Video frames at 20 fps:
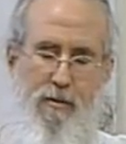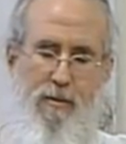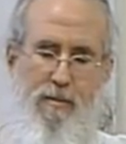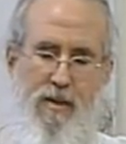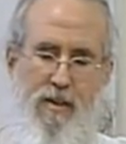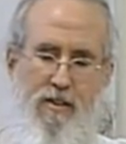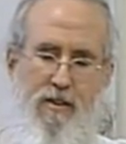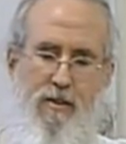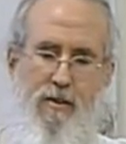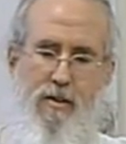we
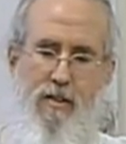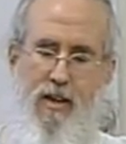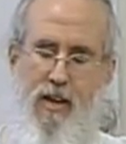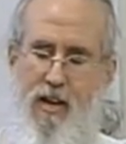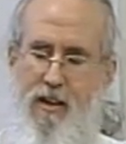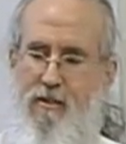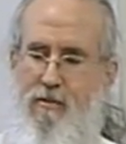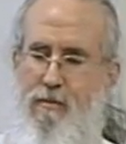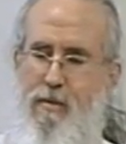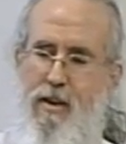been doing
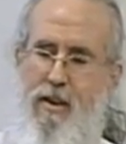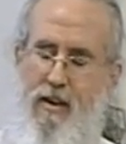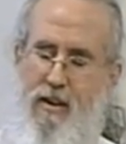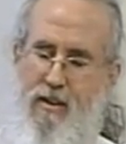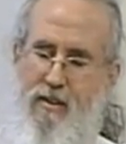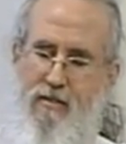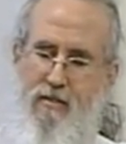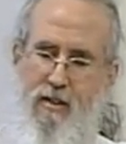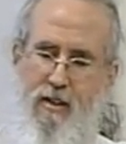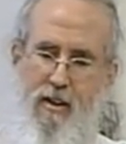that is
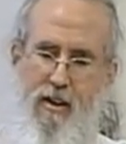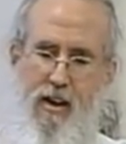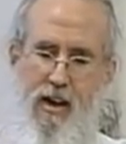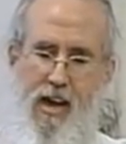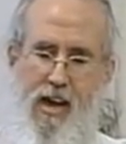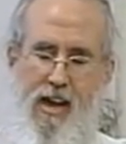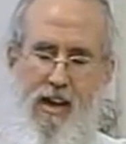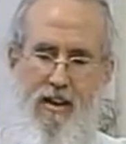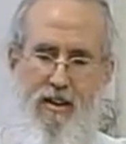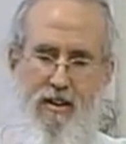because,
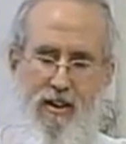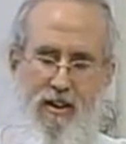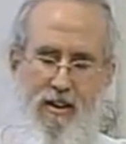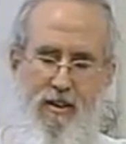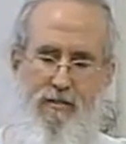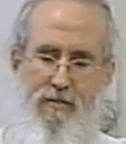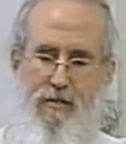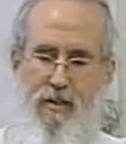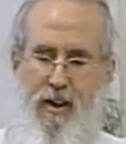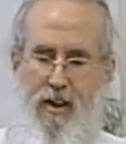hey, you need
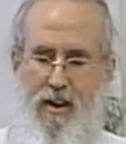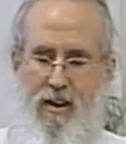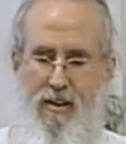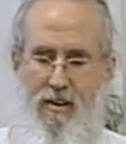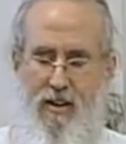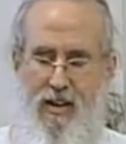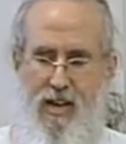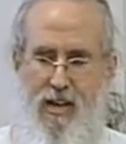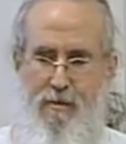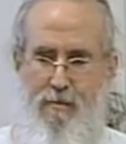a fire
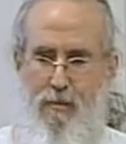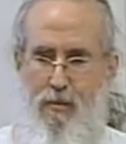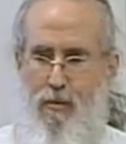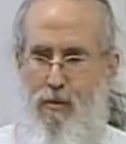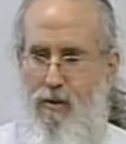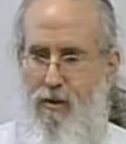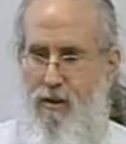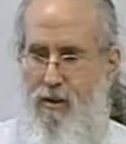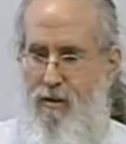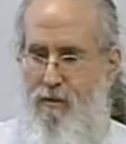to keep
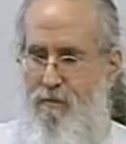warm.